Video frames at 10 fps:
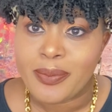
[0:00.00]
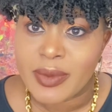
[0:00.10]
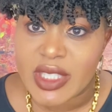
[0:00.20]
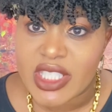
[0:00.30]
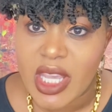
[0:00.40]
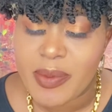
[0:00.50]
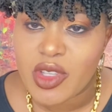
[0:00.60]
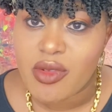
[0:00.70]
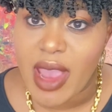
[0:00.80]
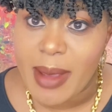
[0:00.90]

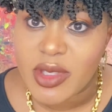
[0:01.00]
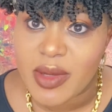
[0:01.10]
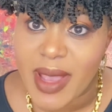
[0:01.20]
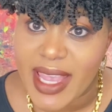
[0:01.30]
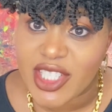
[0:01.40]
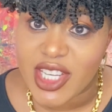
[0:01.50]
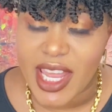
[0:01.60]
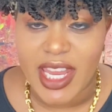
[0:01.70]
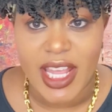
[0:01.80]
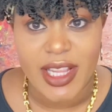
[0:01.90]
Subscribe to my
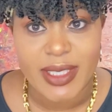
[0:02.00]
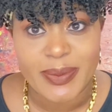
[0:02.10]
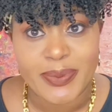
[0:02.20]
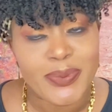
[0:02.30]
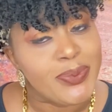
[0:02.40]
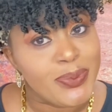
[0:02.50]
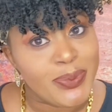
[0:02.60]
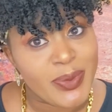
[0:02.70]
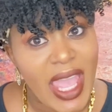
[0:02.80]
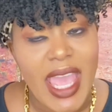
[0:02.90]
channel
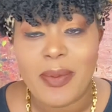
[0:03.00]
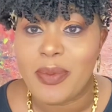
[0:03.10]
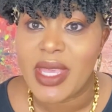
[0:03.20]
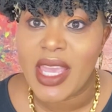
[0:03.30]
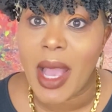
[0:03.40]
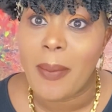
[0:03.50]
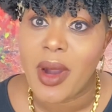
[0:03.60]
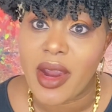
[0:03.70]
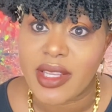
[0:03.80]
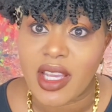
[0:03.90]
and be a
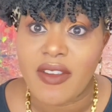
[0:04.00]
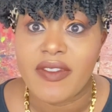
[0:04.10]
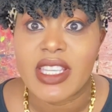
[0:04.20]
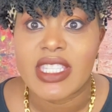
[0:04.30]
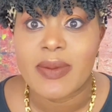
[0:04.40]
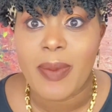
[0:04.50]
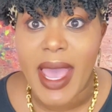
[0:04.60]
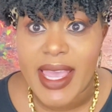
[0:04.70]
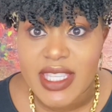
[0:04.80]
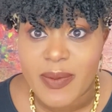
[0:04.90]
part of the
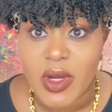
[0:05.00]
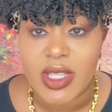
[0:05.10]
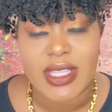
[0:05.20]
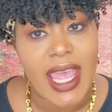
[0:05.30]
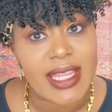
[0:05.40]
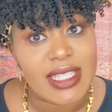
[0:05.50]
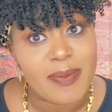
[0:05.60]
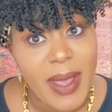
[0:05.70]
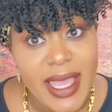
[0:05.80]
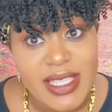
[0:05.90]
Spice Buds and
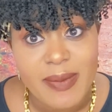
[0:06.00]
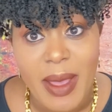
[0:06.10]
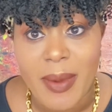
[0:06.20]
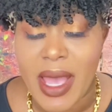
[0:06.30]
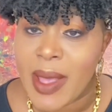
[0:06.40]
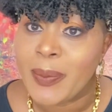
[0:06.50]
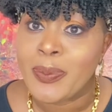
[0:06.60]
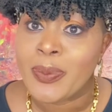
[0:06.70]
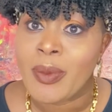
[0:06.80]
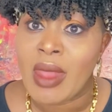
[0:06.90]
Spice Baba.
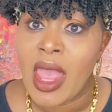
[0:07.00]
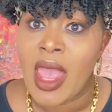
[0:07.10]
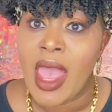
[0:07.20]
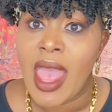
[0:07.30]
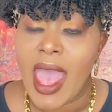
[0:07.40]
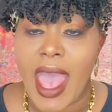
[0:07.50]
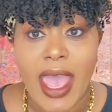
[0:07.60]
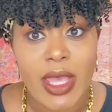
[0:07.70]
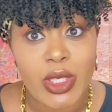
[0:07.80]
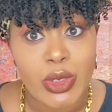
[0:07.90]

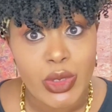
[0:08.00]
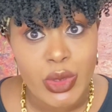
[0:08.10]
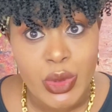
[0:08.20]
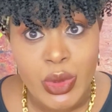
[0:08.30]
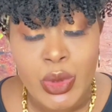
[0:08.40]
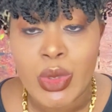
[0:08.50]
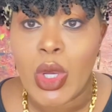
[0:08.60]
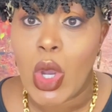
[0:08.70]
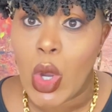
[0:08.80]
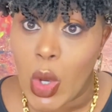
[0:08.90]
I do
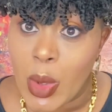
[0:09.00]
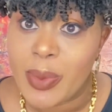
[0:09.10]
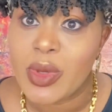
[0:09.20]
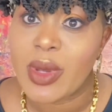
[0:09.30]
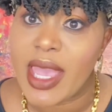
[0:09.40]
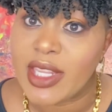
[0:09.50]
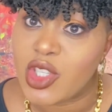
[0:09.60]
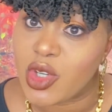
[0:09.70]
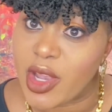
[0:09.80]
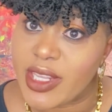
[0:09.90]
hope you
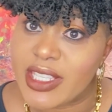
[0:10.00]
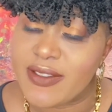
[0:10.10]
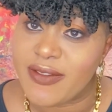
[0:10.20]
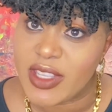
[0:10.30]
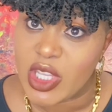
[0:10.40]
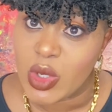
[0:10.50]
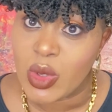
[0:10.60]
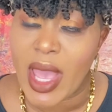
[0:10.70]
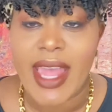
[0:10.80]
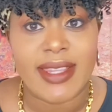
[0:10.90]
enjoyed this
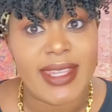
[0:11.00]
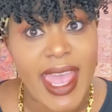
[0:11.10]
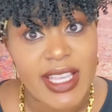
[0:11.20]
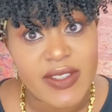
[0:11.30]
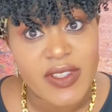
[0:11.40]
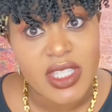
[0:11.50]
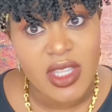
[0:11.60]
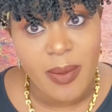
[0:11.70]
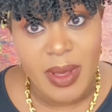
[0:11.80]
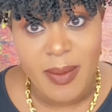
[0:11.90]
video, and thanks for
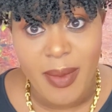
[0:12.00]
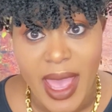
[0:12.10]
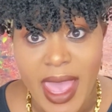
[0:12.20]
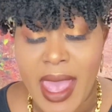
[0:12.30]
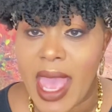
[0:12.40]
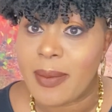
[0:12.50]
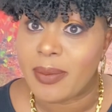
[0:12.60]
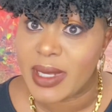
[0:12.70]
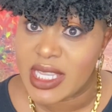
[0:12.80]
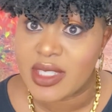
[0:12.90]
stopping by, and
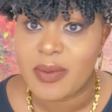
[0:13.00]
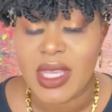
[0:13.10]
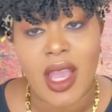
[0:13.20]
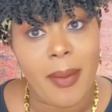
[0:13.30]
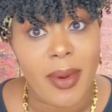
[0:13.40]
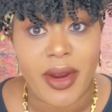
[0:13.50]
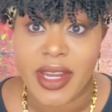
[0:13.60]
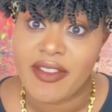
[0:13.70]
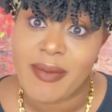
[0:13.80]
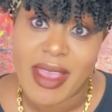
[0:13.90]
please be a part
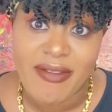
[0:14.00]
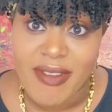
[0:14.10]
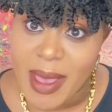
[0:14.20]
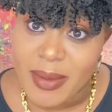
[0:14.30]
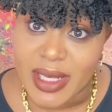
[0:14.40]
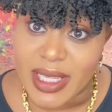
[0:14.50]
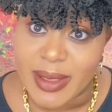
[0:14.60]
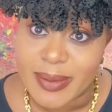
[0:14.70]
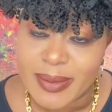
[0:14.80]
of my family.